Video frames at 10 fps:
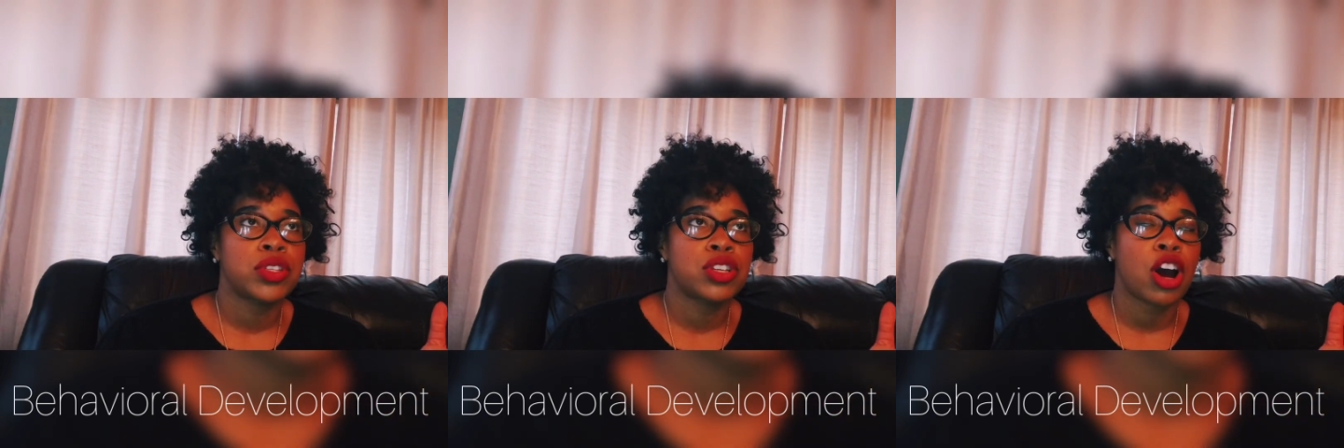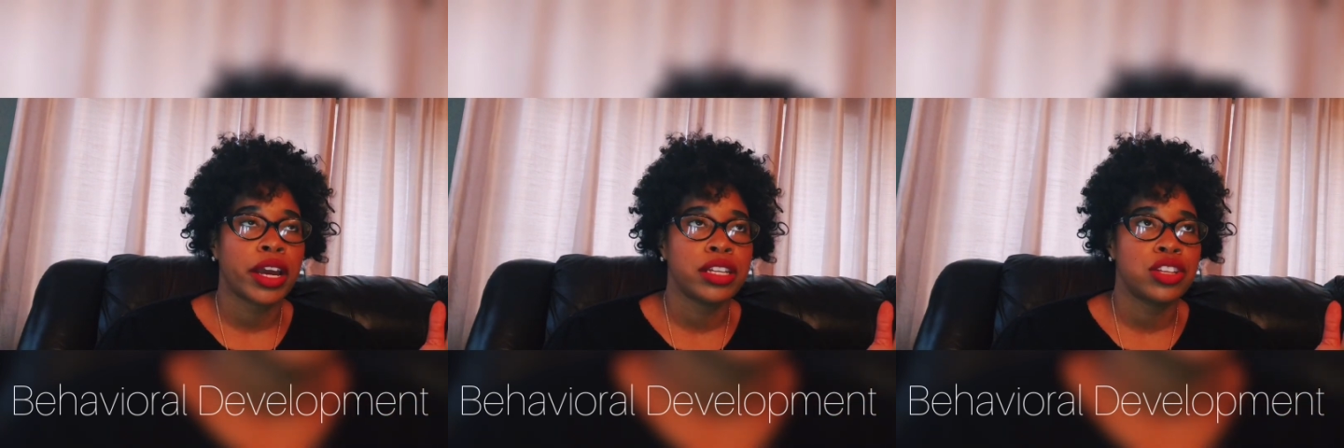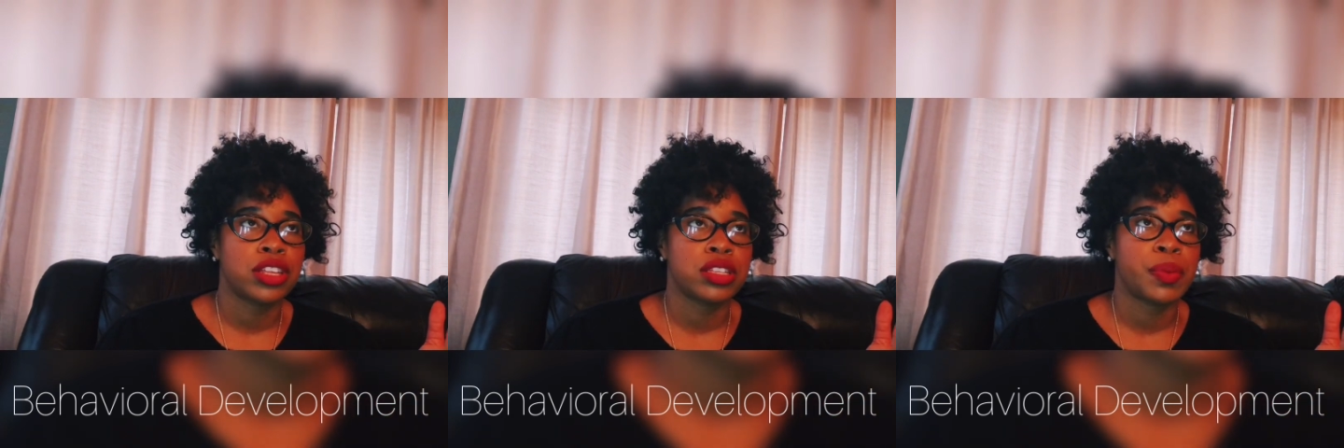talking
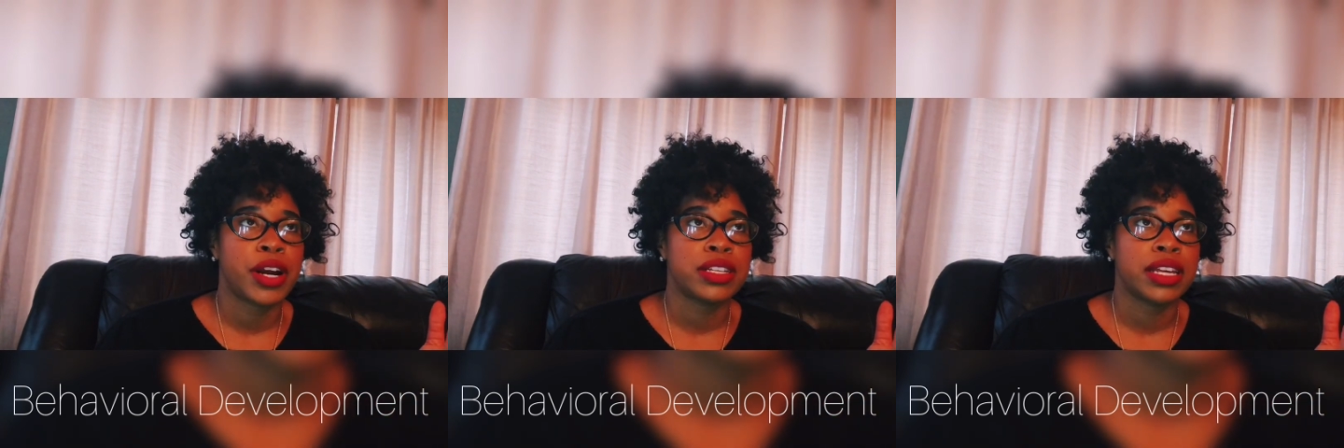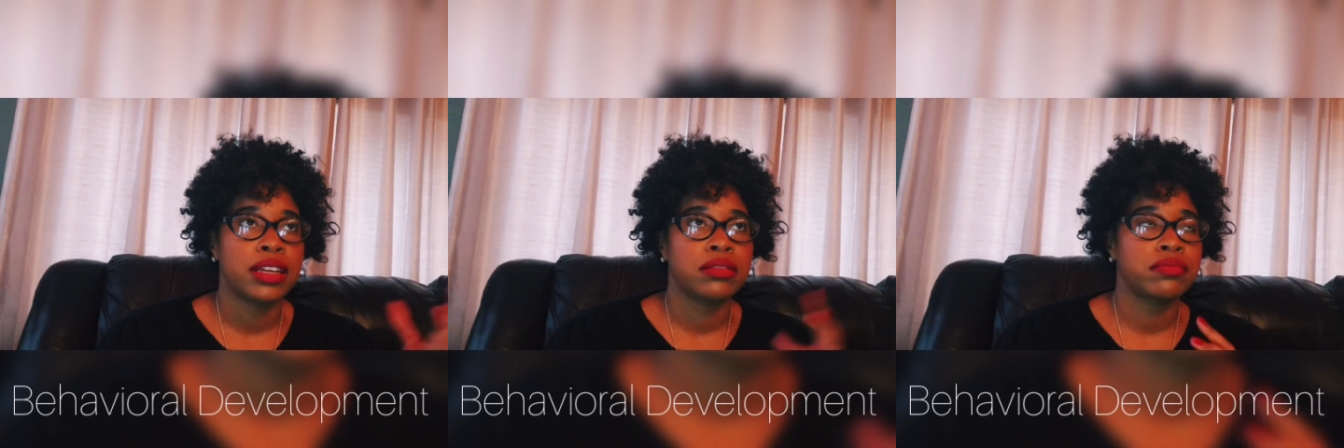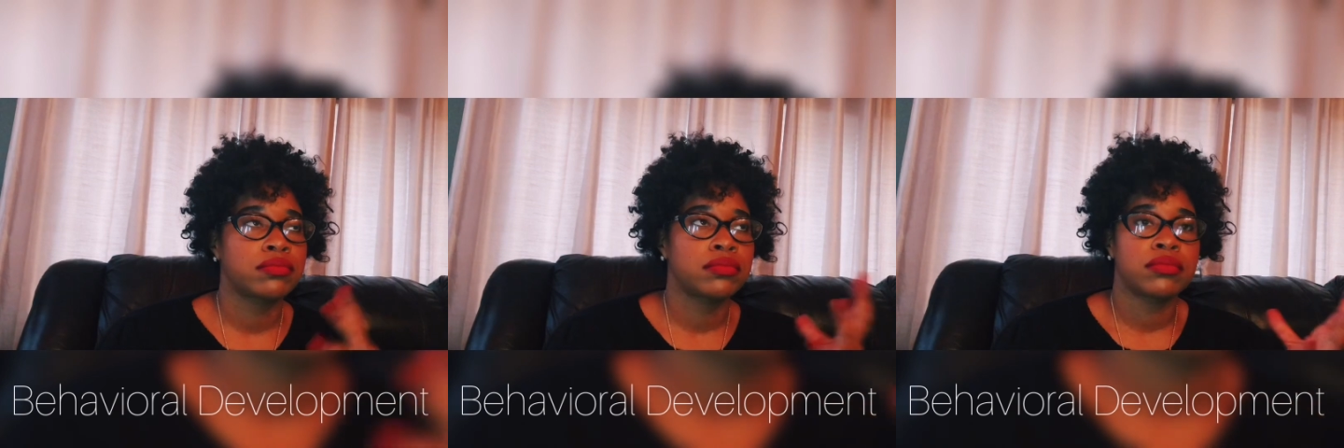to this person.
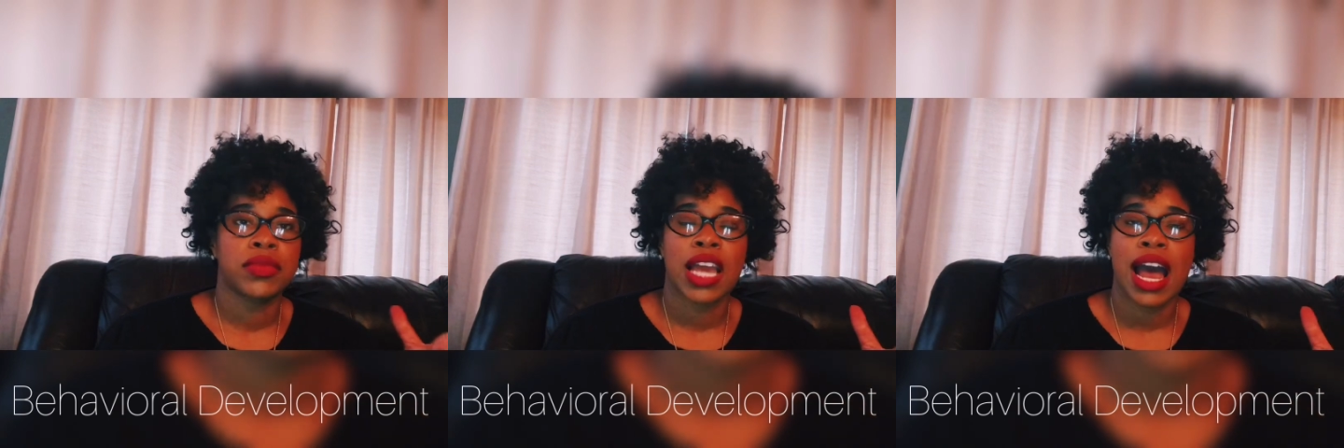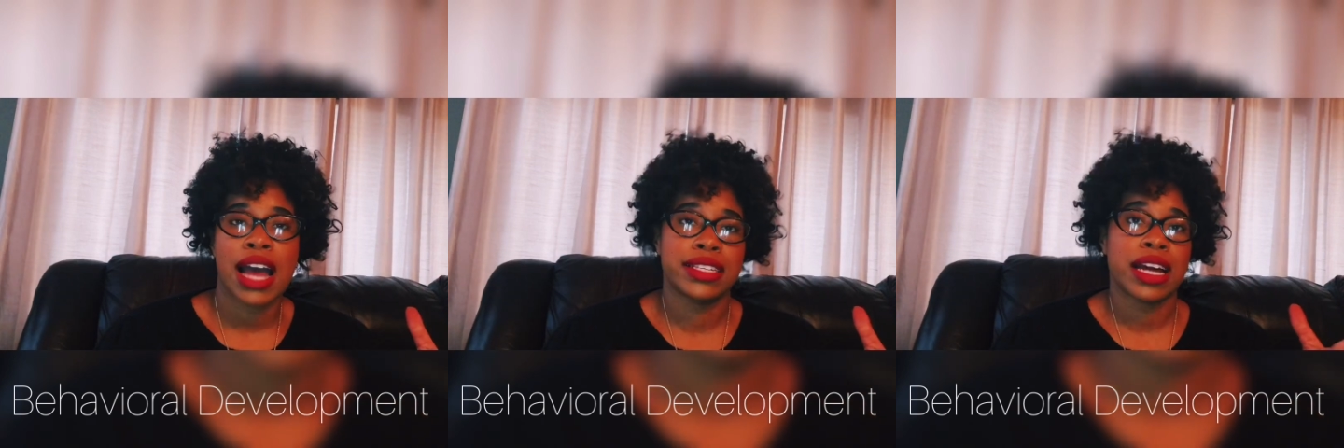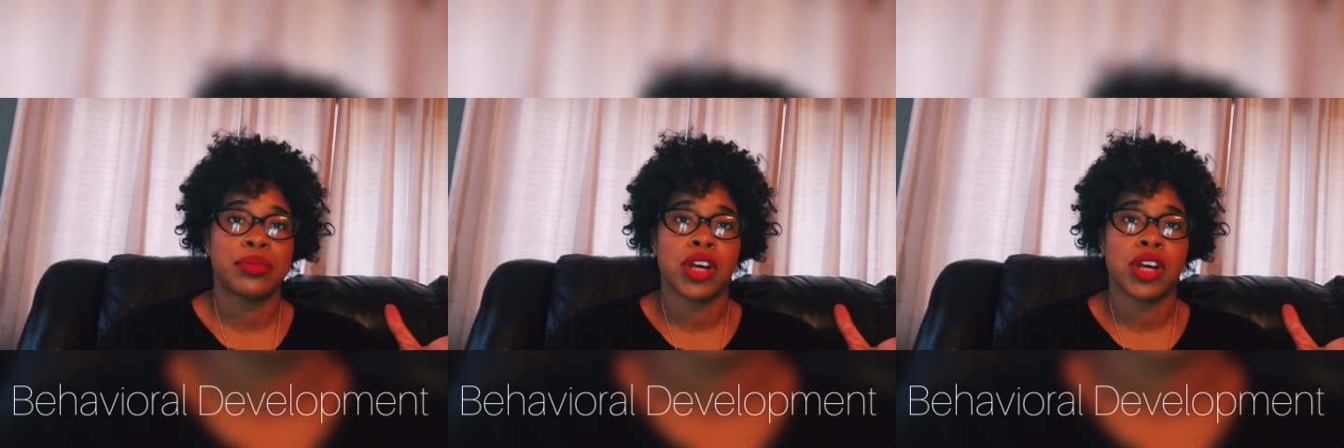I stop